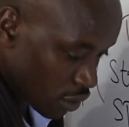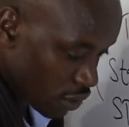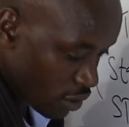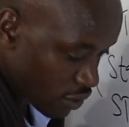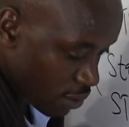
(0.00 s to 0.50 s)

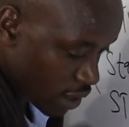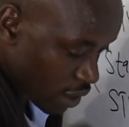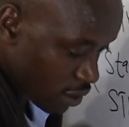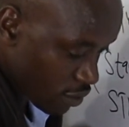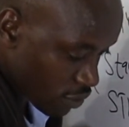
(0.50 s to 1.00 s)
This something
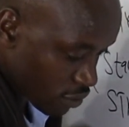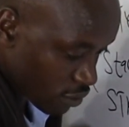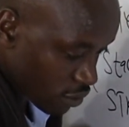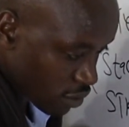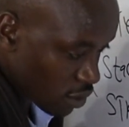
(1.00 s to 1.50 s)
like
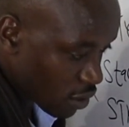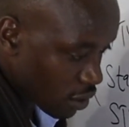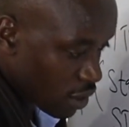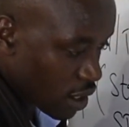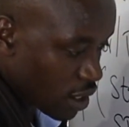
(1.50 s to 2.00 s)
this.
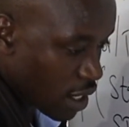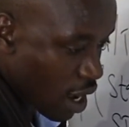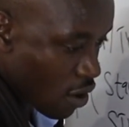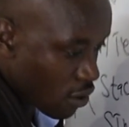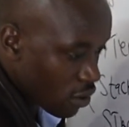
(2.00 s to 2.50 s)
Then
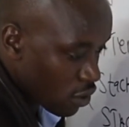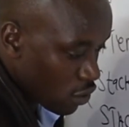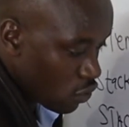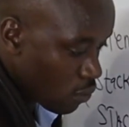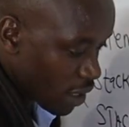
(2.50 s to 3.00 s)
now
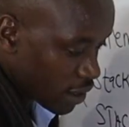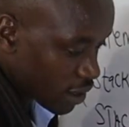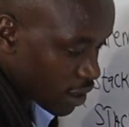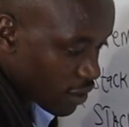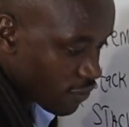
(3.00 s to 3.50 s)
you might
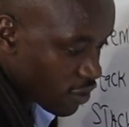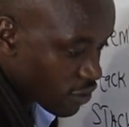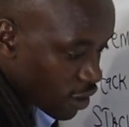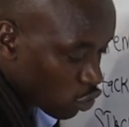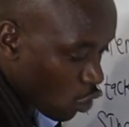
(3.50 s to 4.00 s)
get that if this
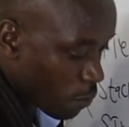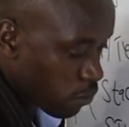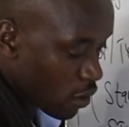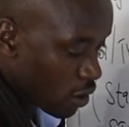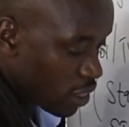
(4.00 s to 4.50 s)
is the
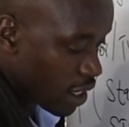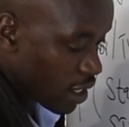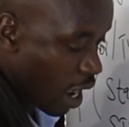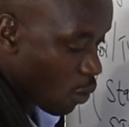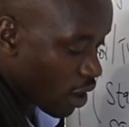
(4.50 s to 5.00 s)
top,
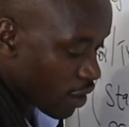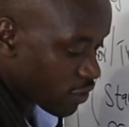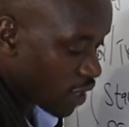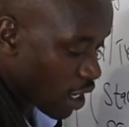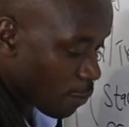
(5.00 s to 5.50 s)
then our
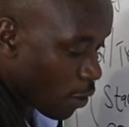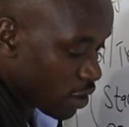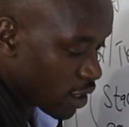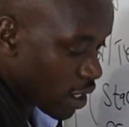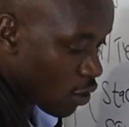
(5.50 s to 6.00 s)
stack
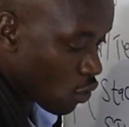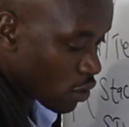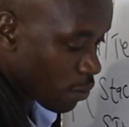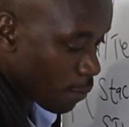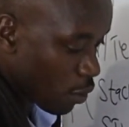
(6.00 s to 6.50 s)
pointer
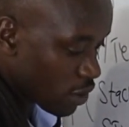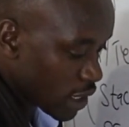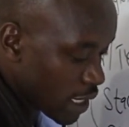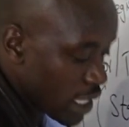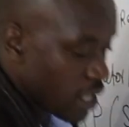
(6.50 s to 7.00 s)
will be
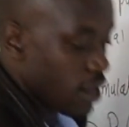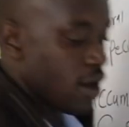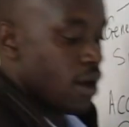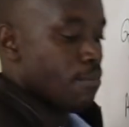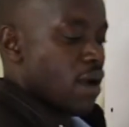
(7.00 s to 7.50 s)
pointing here.
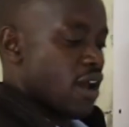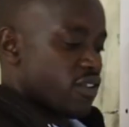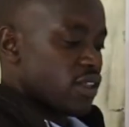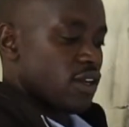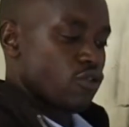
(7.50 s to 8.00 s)
By a
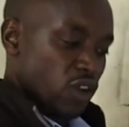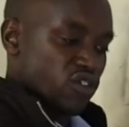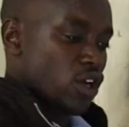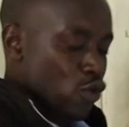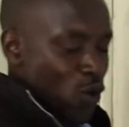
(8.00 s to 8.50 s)
certain
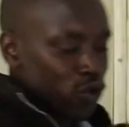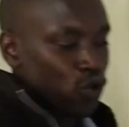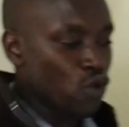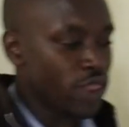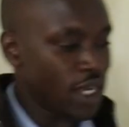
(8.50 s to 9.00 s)
instruction, I don't want to
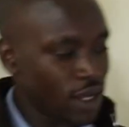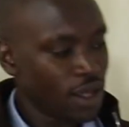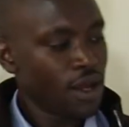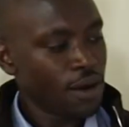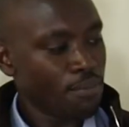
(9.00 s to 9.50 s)
go there,
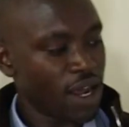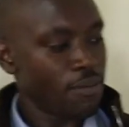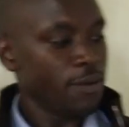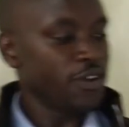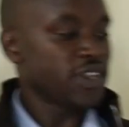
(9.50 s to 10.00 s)
by
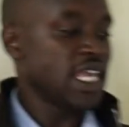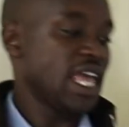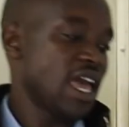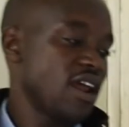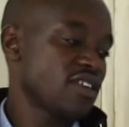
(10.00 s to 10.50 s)
maybe
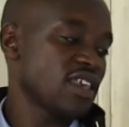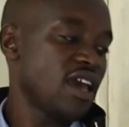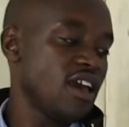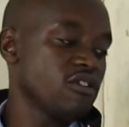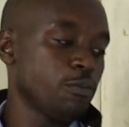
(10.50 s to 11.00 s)
saying
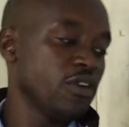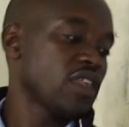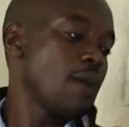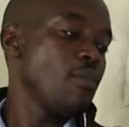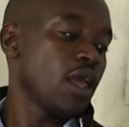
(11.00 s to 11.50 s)
RXI SP
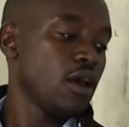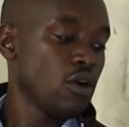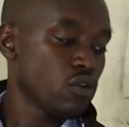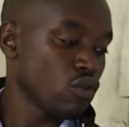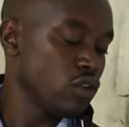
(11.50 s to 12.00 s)
somewhere.
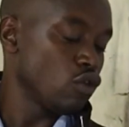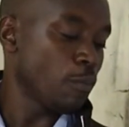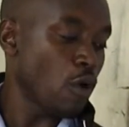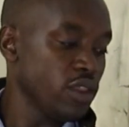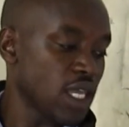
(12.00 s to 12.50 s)
So it will
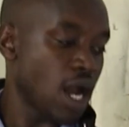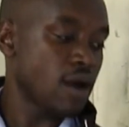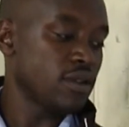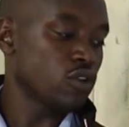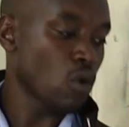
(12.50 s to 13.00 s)
point
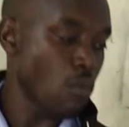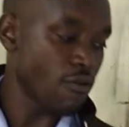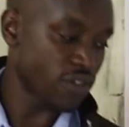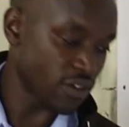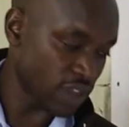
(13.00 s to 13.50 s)
at the top
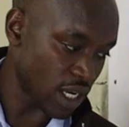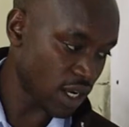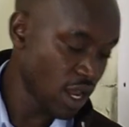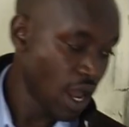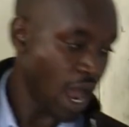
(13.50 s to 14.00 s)
of the stack.
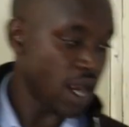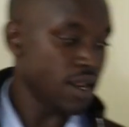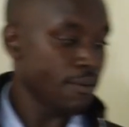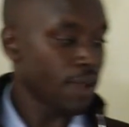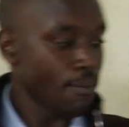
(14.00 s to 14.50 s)
And
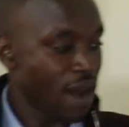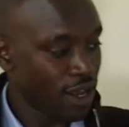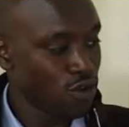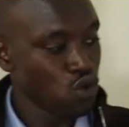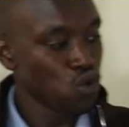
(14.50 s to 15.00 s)
then
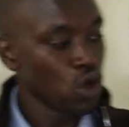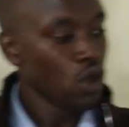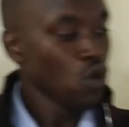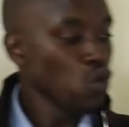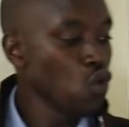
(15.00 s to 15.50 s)
mark you
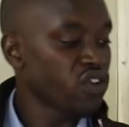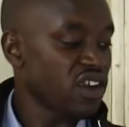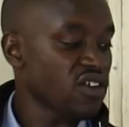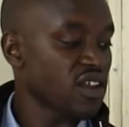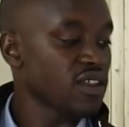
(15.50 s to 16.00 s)
shall
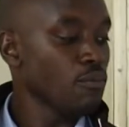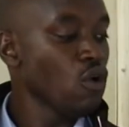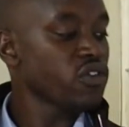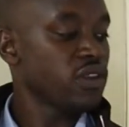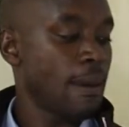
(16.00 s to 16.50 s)
realize that
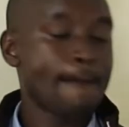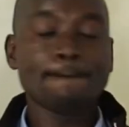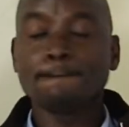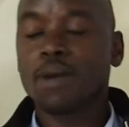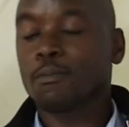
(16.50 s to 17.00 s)
most
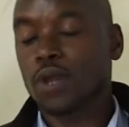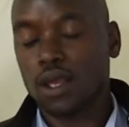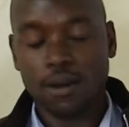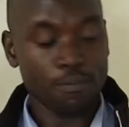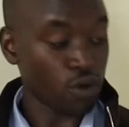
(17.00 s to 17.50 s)

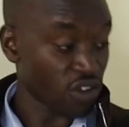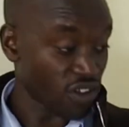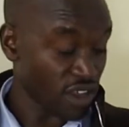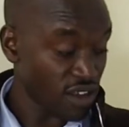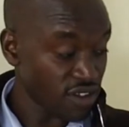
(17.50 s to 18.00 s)

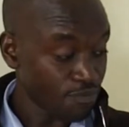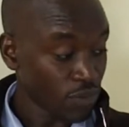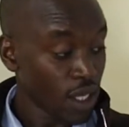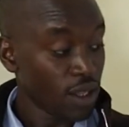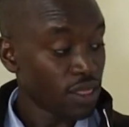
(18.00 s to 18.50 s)
processors,
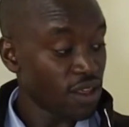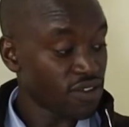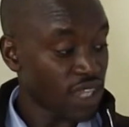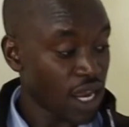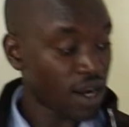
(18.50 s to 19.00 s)
the
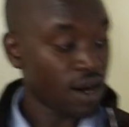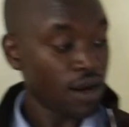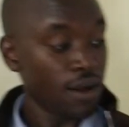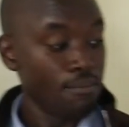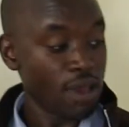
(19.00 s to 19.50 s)

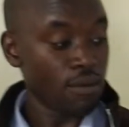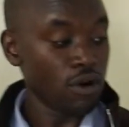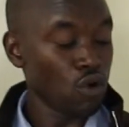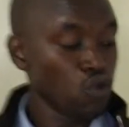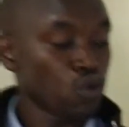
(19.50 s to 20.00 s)
stack
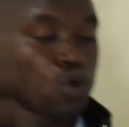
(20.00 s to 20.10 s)
memory is